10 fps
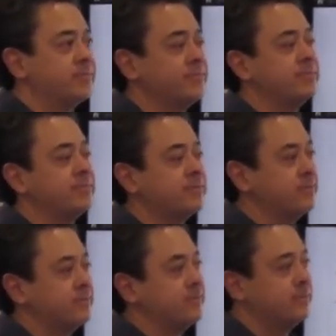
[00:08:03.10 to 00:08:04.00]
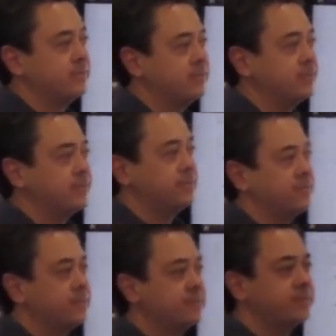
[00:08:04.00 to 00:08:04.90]

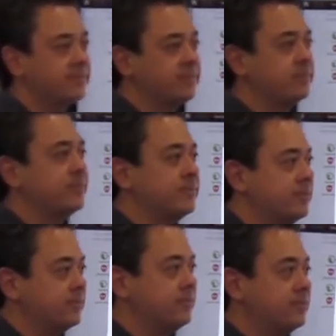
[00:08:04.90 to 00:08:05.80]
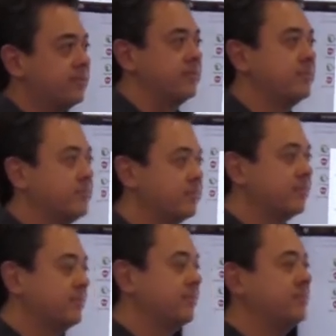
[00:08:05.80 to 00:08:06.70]

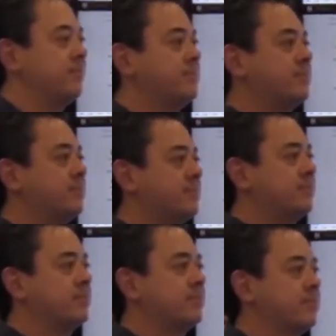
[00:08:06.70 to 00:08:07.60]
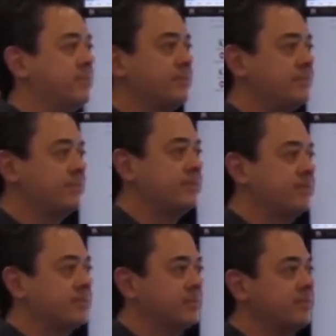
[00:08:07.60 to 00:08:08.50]

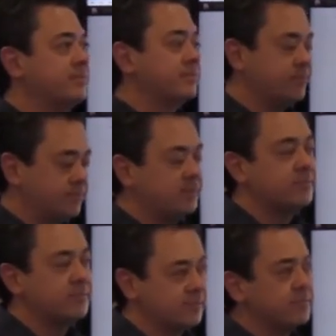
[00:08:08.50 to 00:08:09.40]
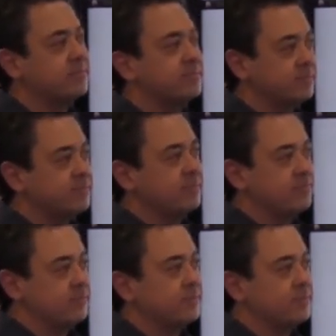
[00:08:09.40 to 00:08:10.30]
No words are spoken by the person on screen.